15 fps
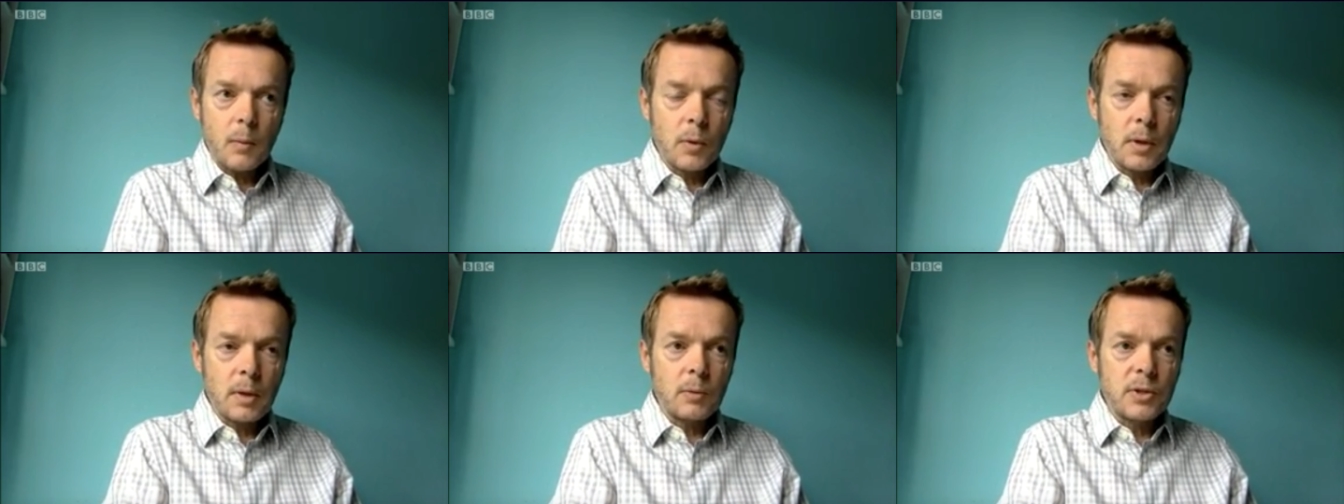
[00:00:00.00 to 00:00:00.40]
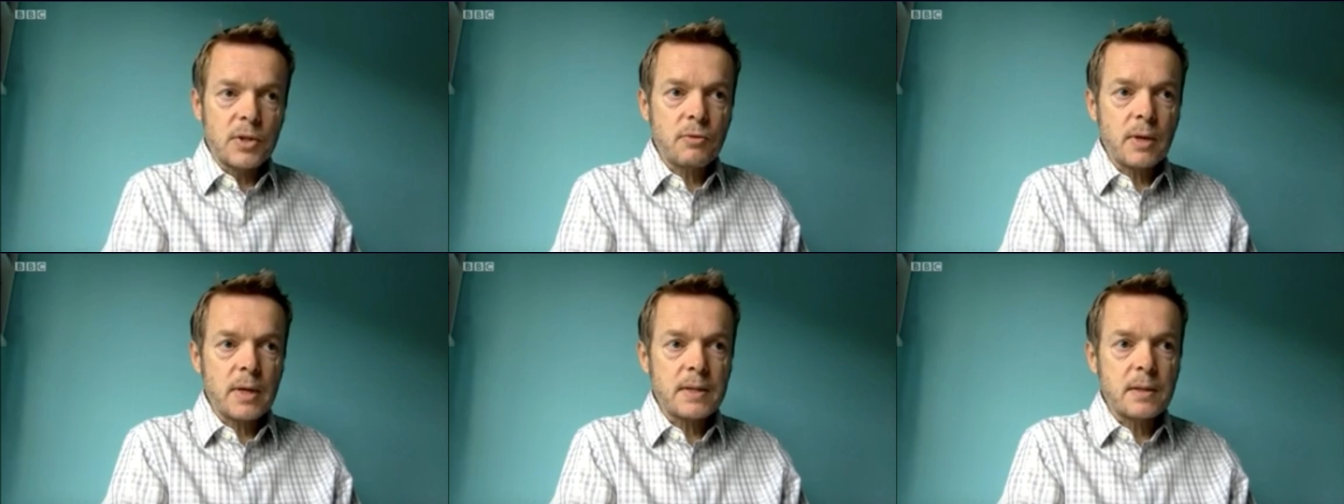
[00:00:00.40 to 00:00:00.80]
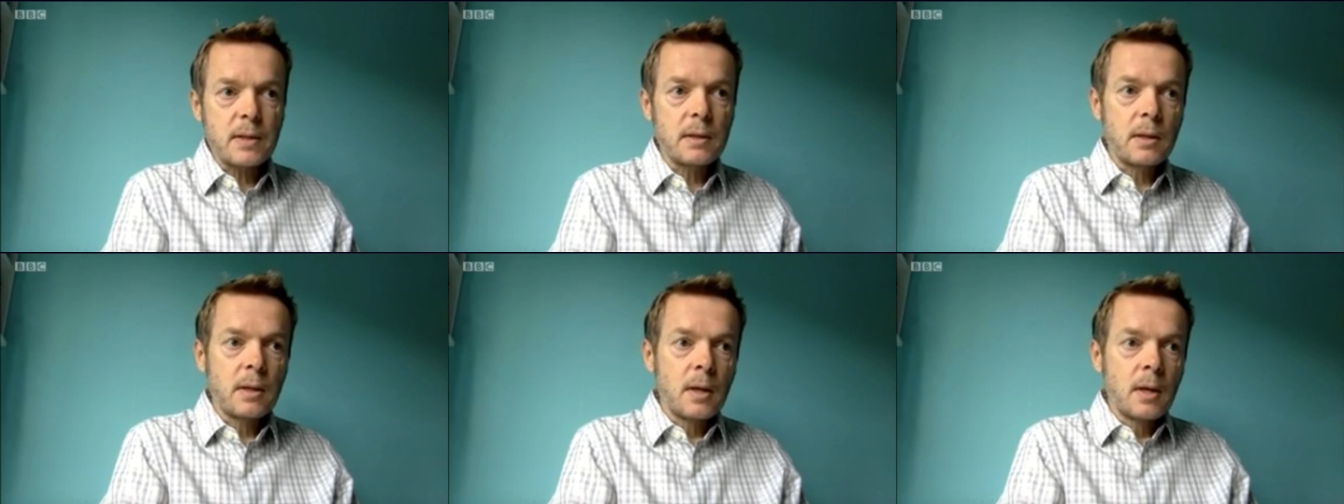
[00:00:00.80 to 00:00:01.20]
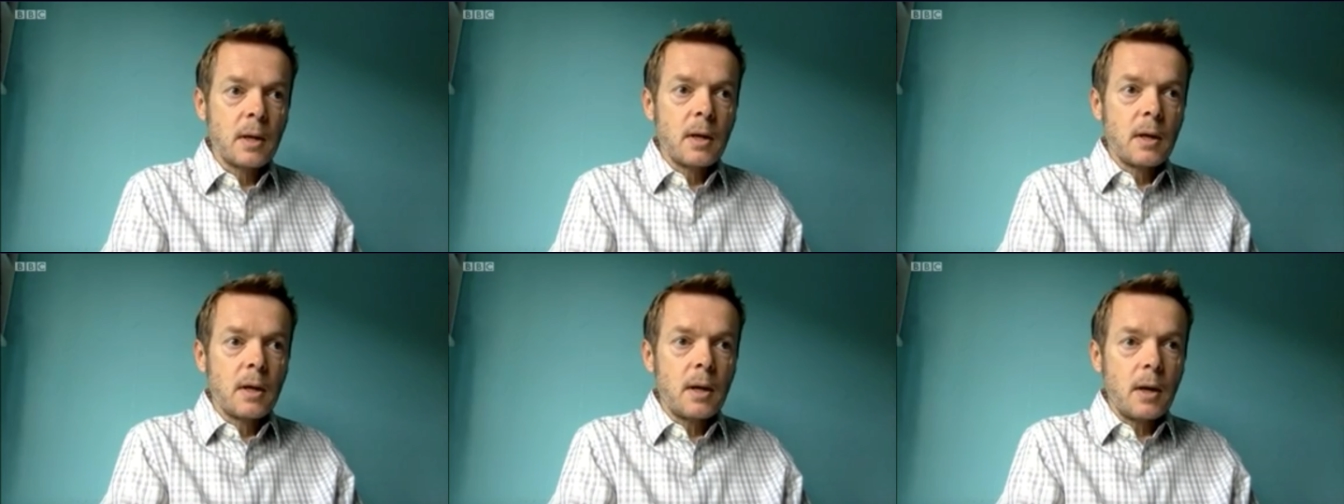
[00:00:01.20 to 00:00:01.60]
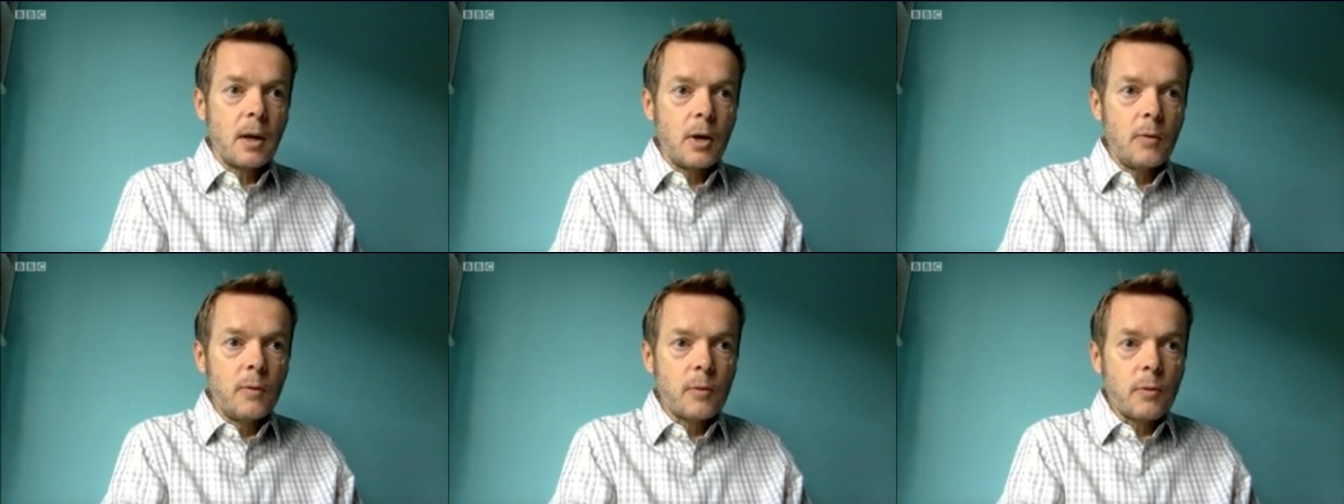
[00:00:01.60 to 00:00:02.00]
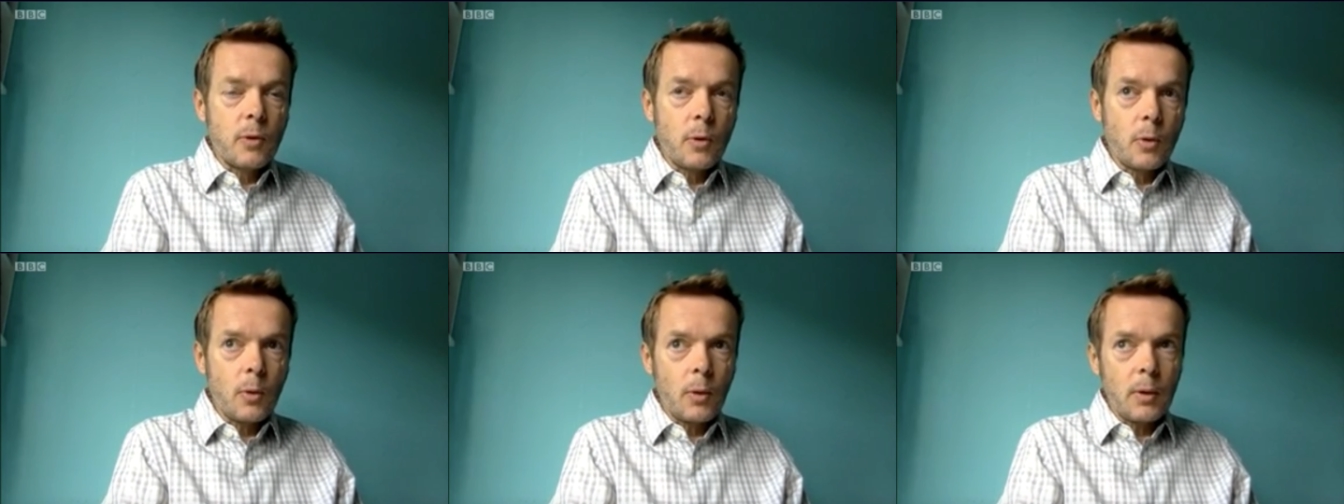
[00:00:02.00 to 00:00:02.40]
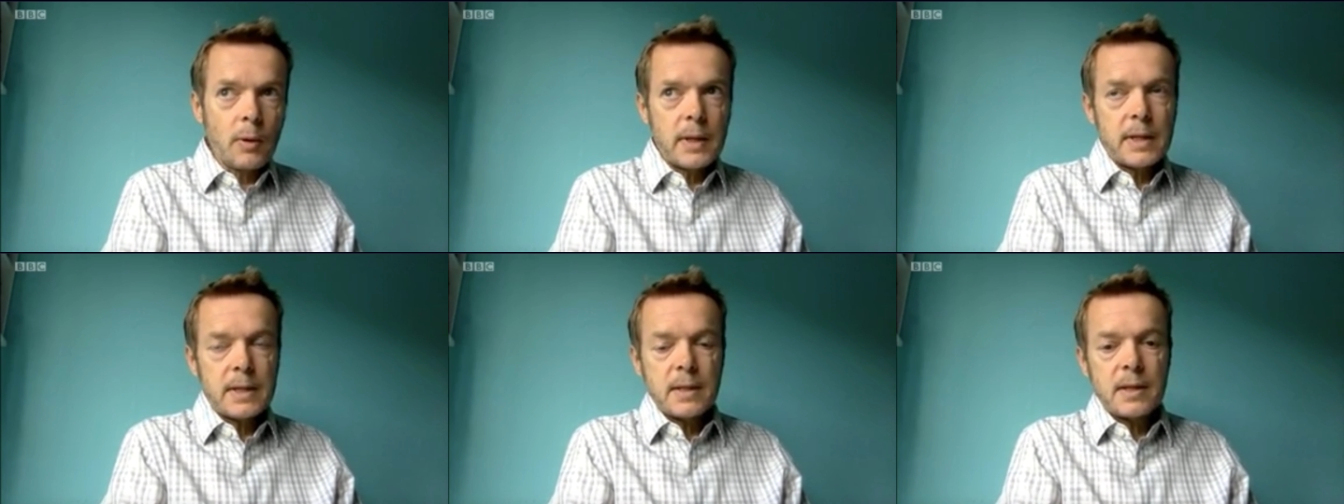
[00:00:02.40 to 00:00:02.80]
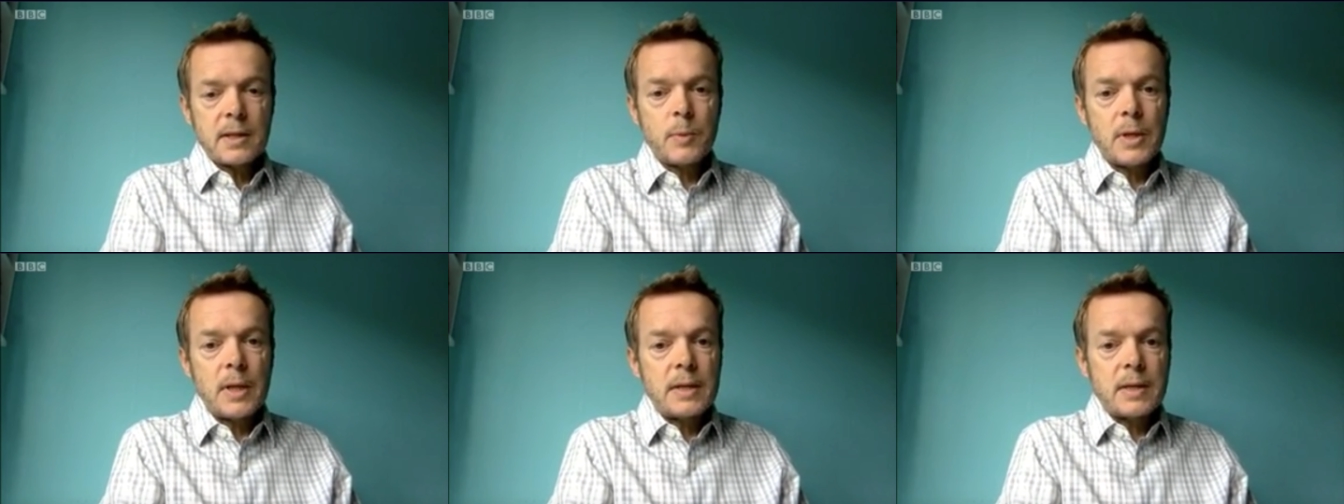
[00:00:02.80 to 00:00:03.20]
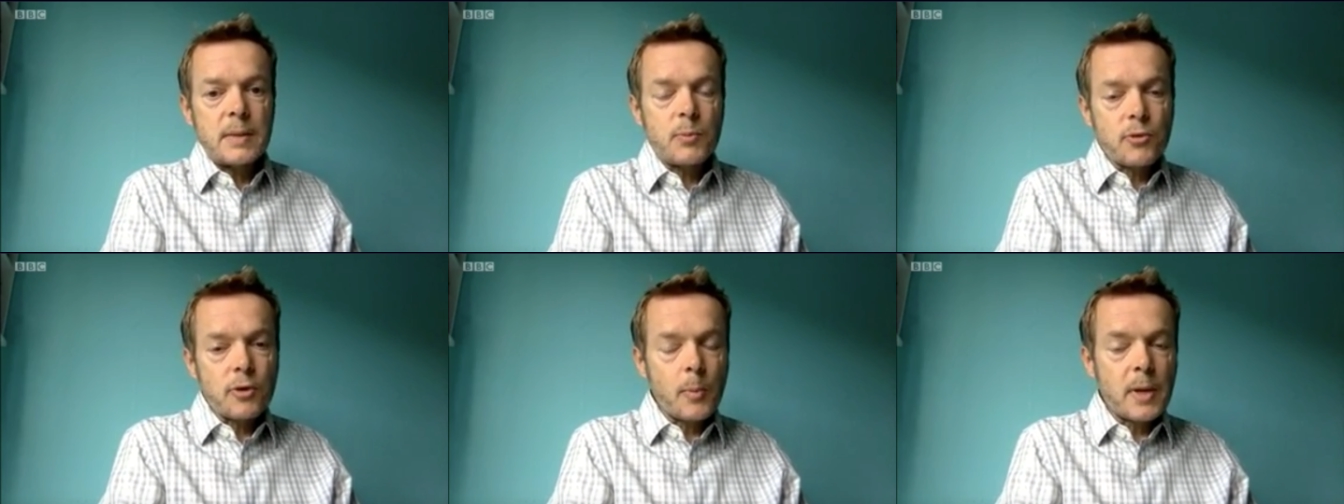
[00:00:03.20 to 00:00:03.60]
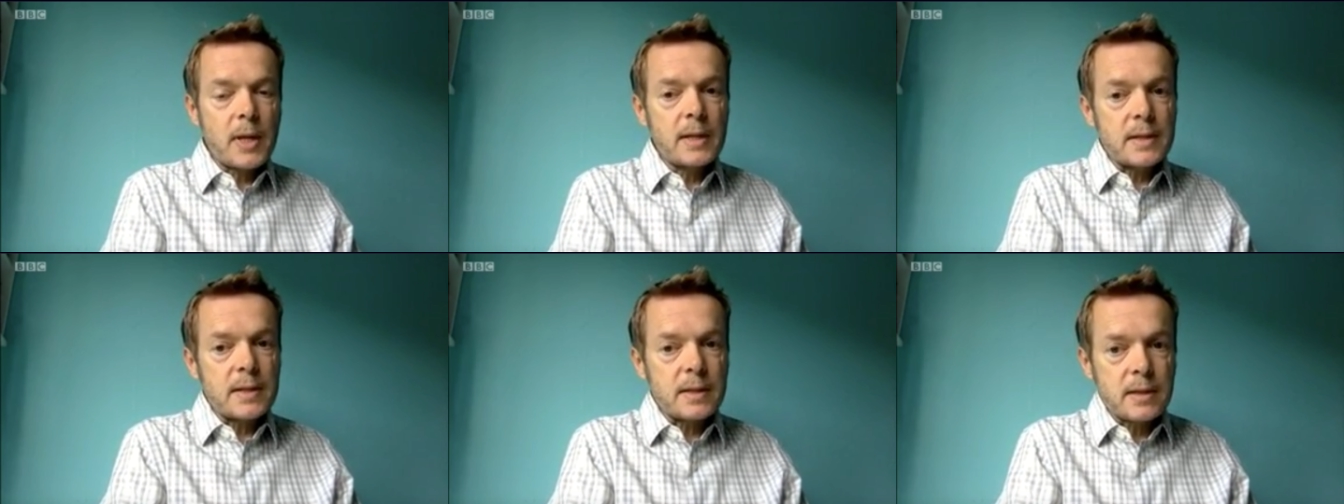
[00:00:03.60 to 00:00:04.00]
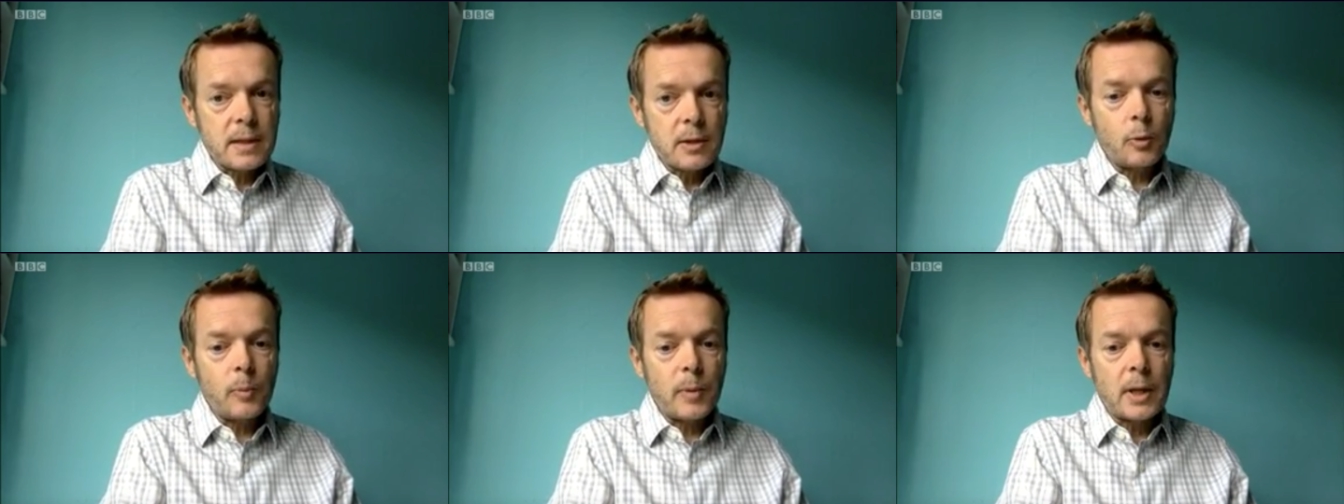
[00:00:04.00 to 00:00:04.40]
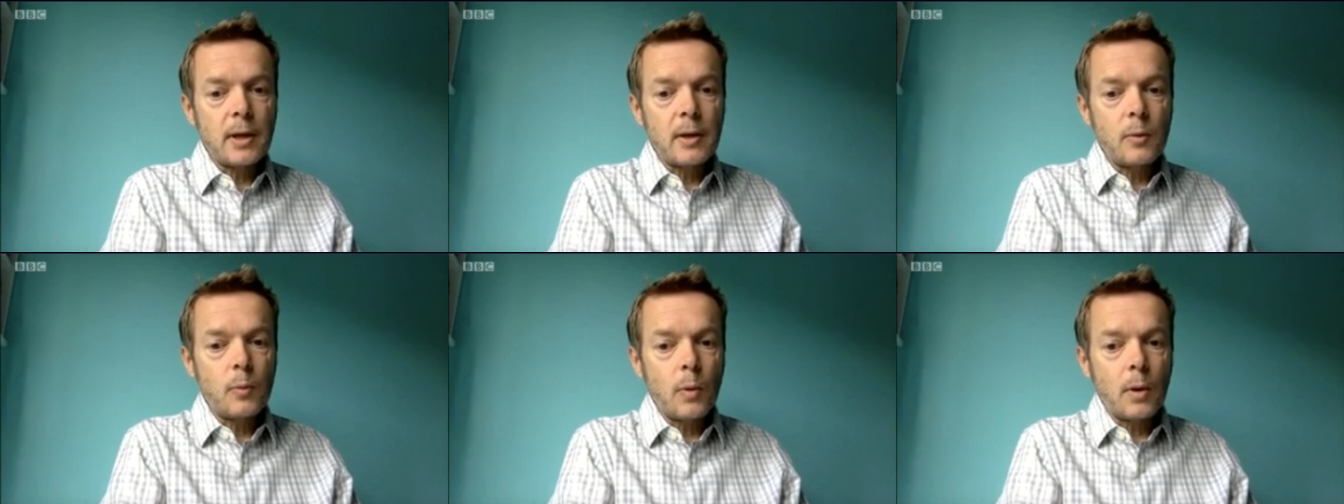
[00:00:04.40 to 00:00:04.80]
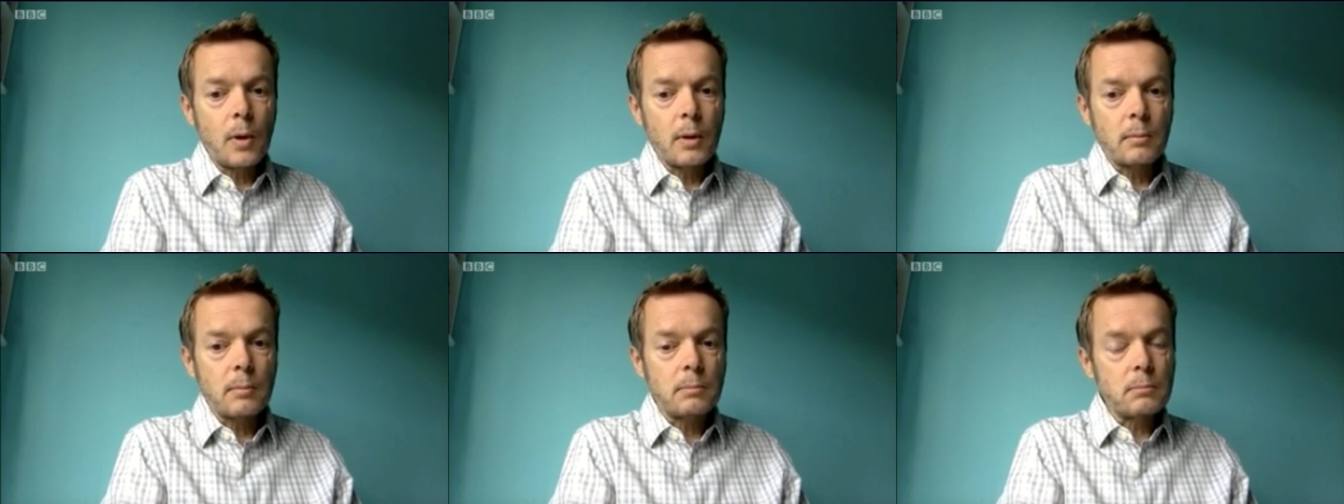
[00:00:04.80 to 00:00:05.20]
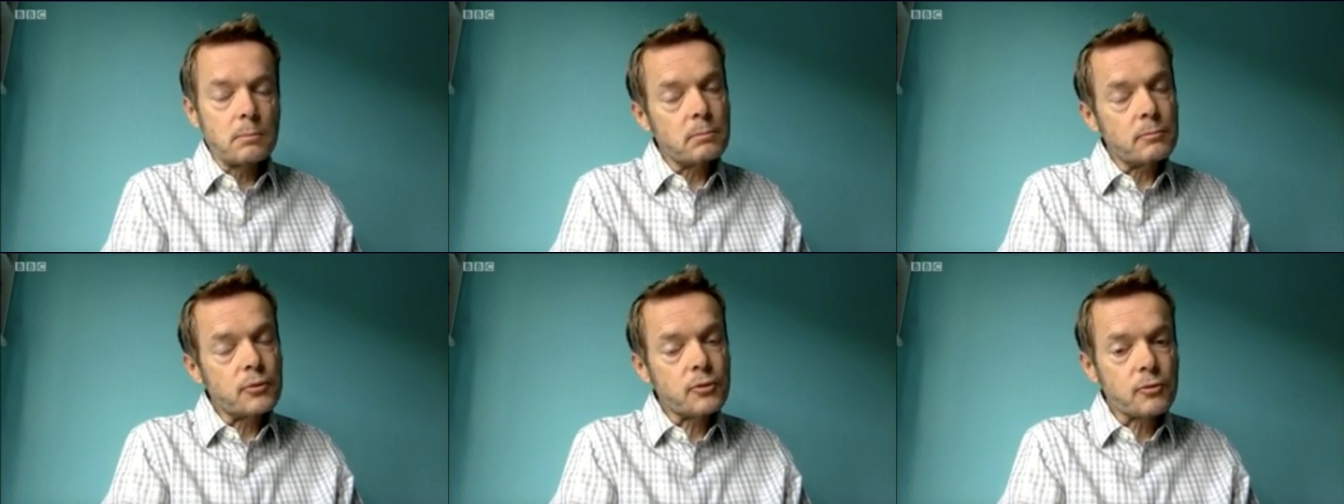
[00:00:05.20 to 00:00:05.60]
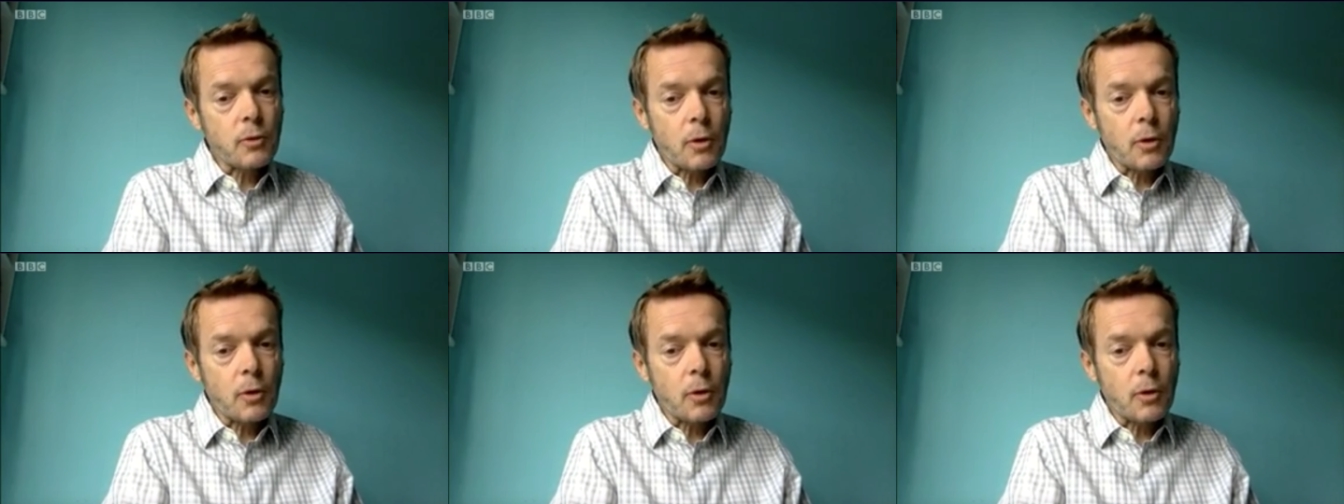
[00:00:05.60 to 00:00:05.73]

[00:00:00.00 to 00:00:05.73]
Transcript: would stress that overall the assessment is it probably is still below one,